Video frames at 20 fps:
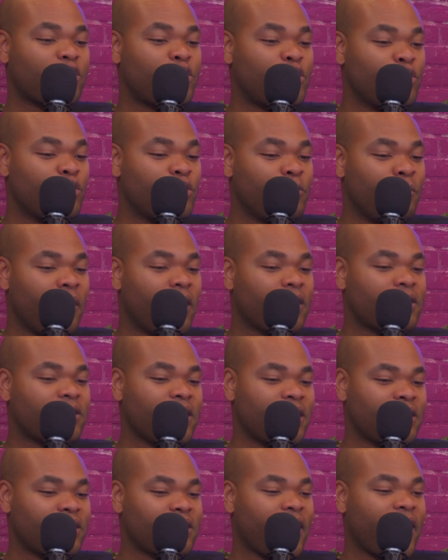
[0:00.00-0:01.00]
Seuss books,
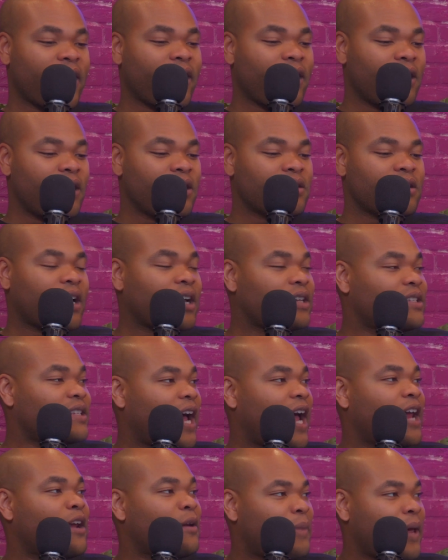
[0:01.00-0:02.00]
it's like a
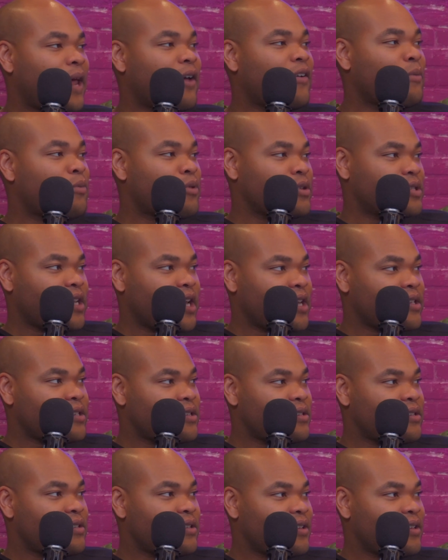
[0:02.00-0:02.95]
Tyler Perry Presents.